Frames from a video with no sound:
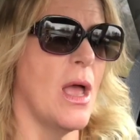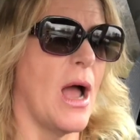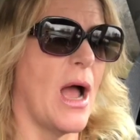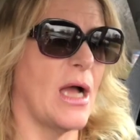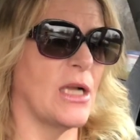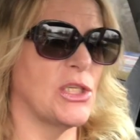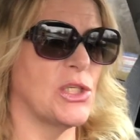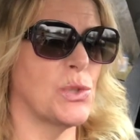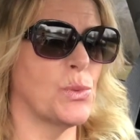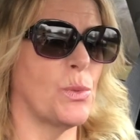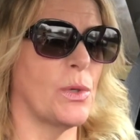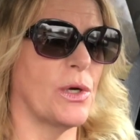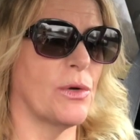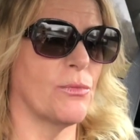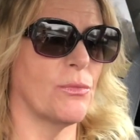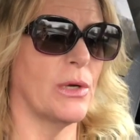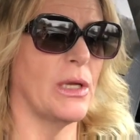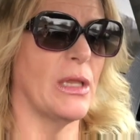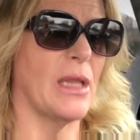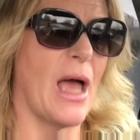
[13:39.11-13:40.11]
I just want to
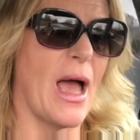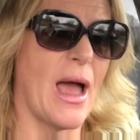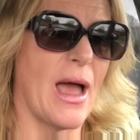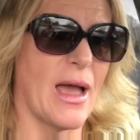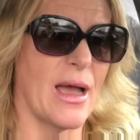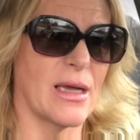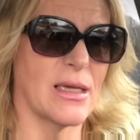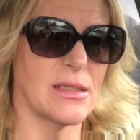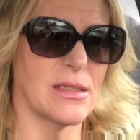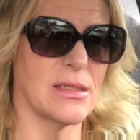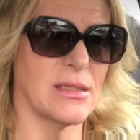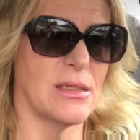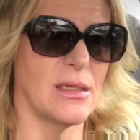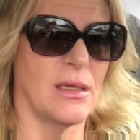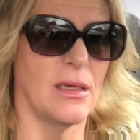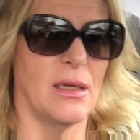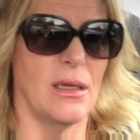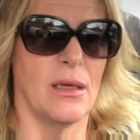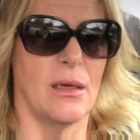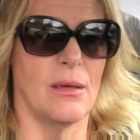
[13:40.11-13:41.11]
relax,
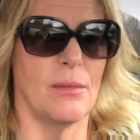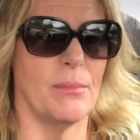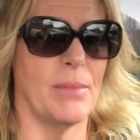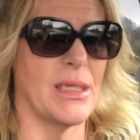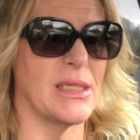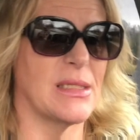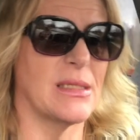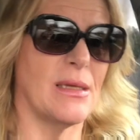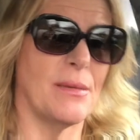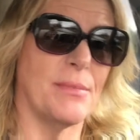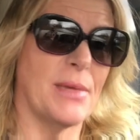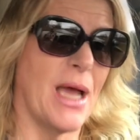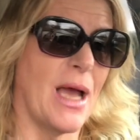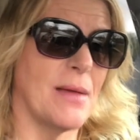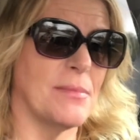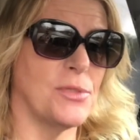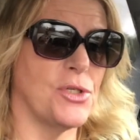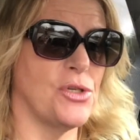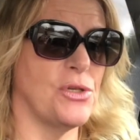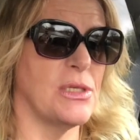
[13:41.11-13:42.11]
but
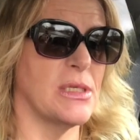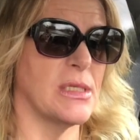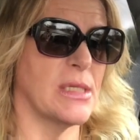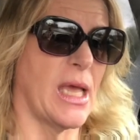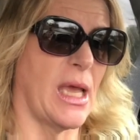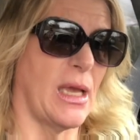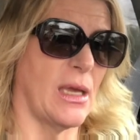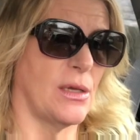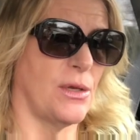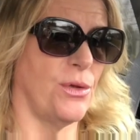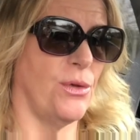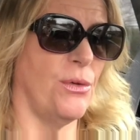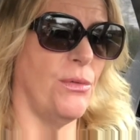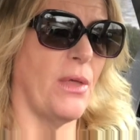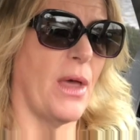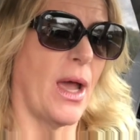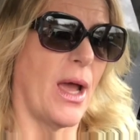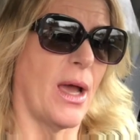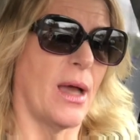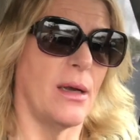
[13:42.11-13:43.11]
sometimes you just can't do
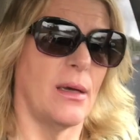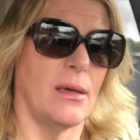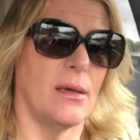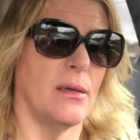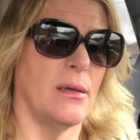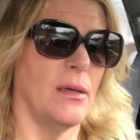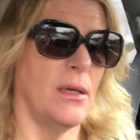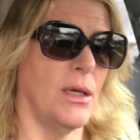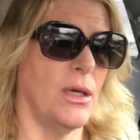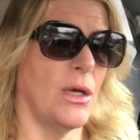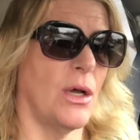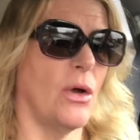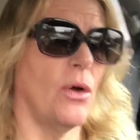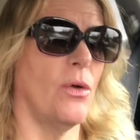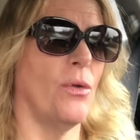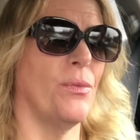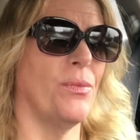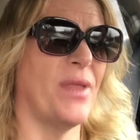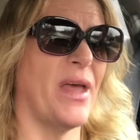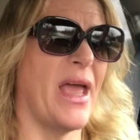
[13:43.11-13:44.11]
that. You
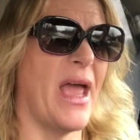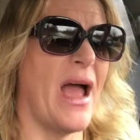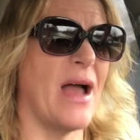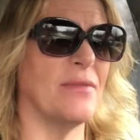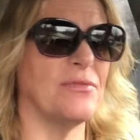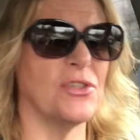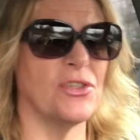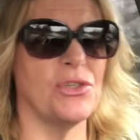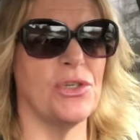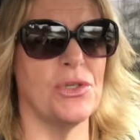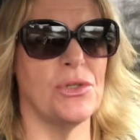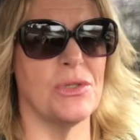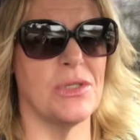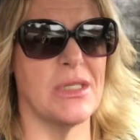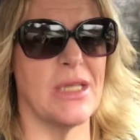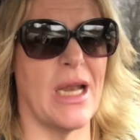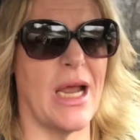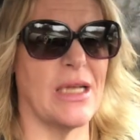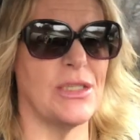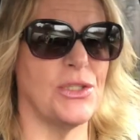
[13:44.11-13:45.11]
know, the afternoons
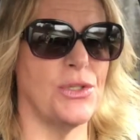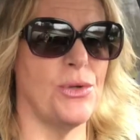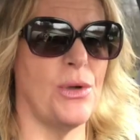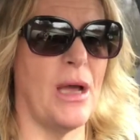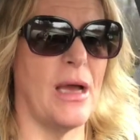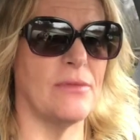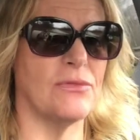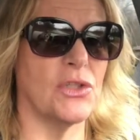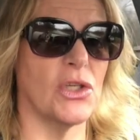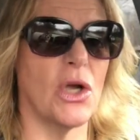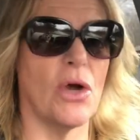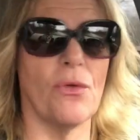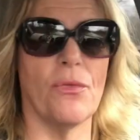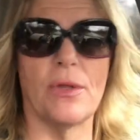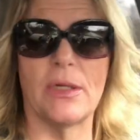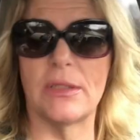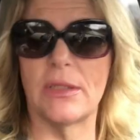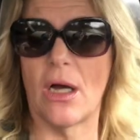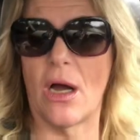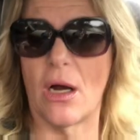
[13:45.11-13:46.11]
that I do have to go to
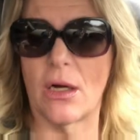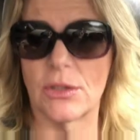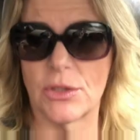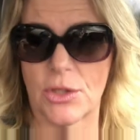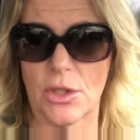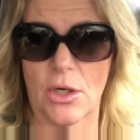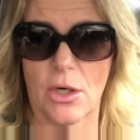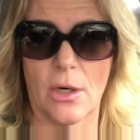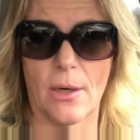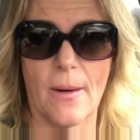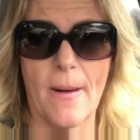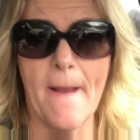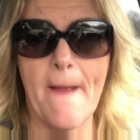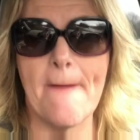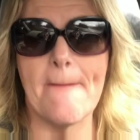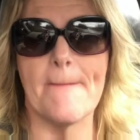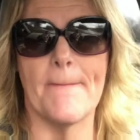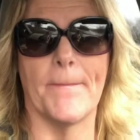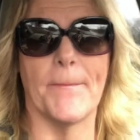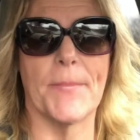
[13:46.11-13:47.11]
the doctor,
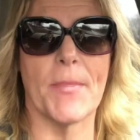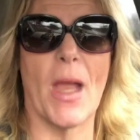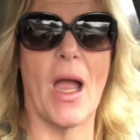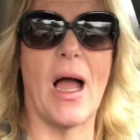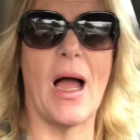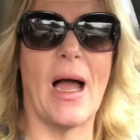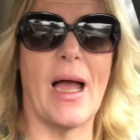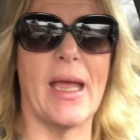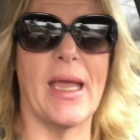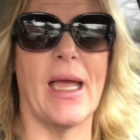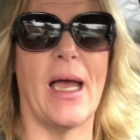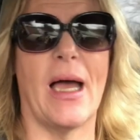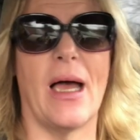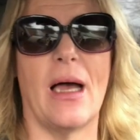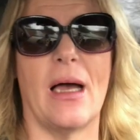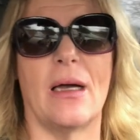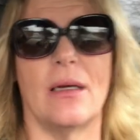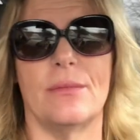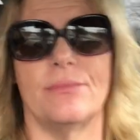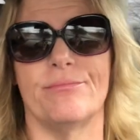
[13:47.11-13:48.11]

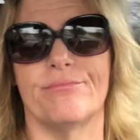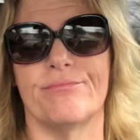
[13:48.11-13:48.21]
I